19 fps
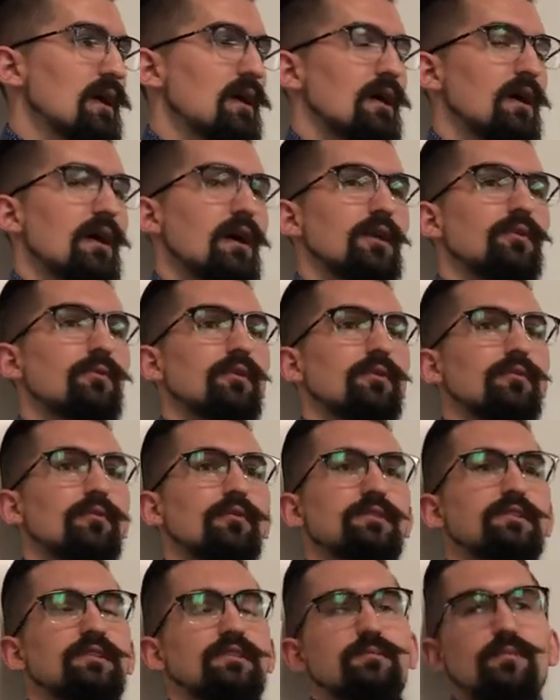Uh, you either
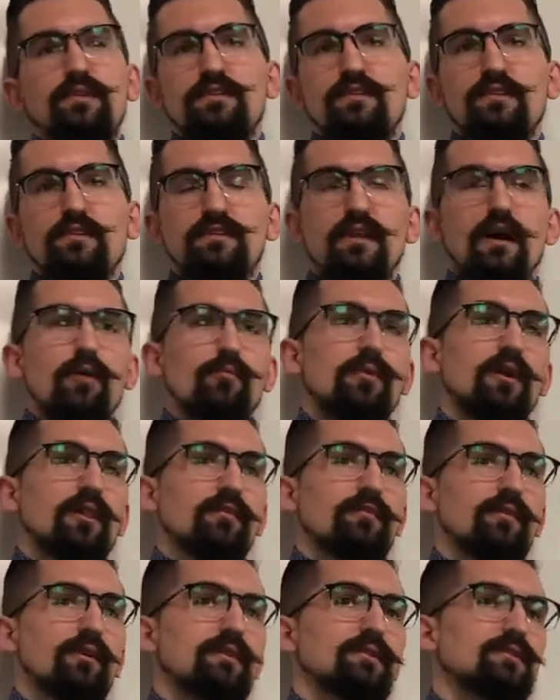dismiss it as not
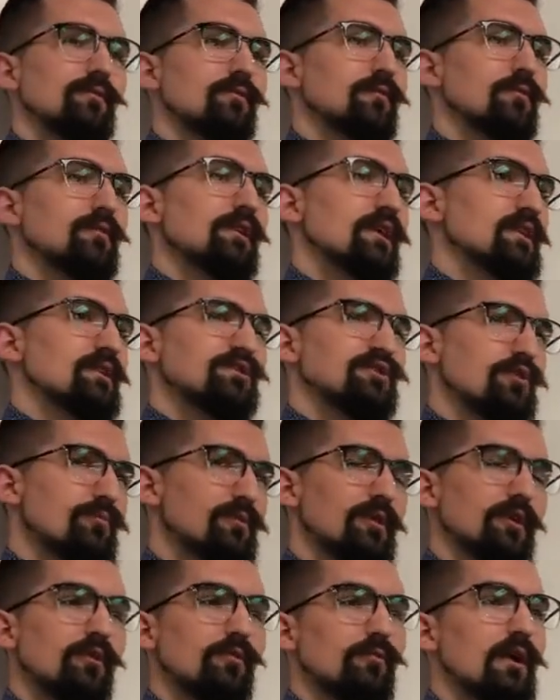relevant or not
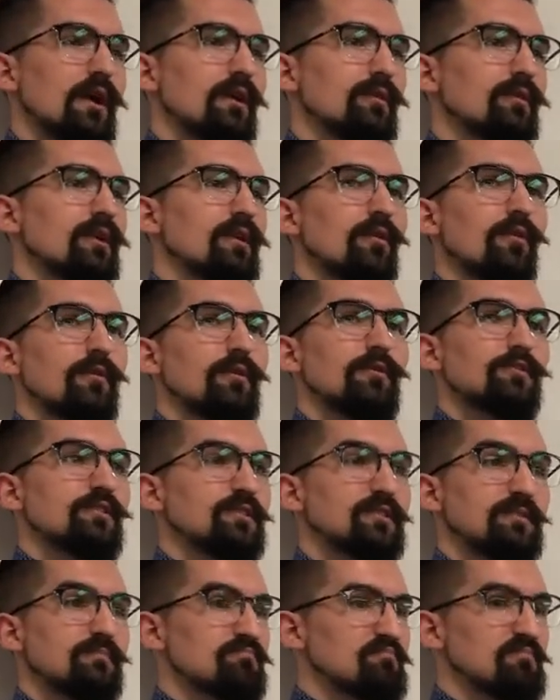interpreted correctly, or you
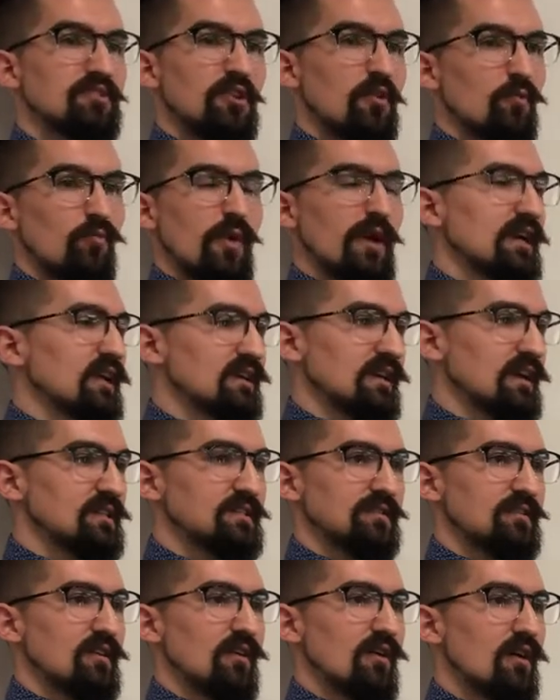just don't recognize
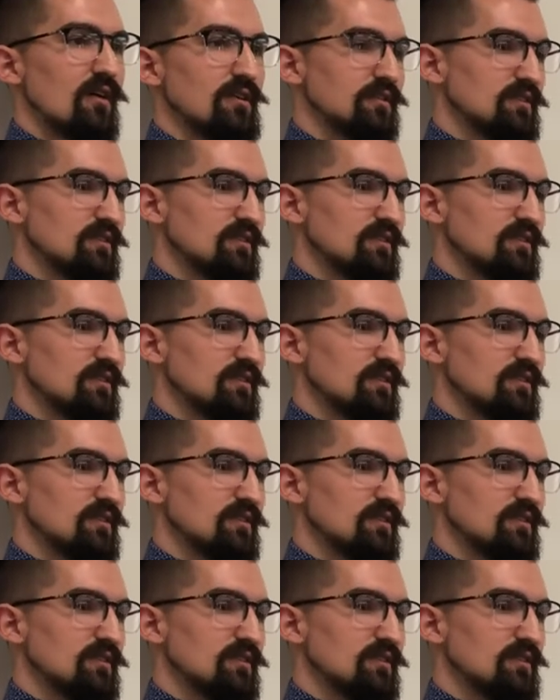it at all.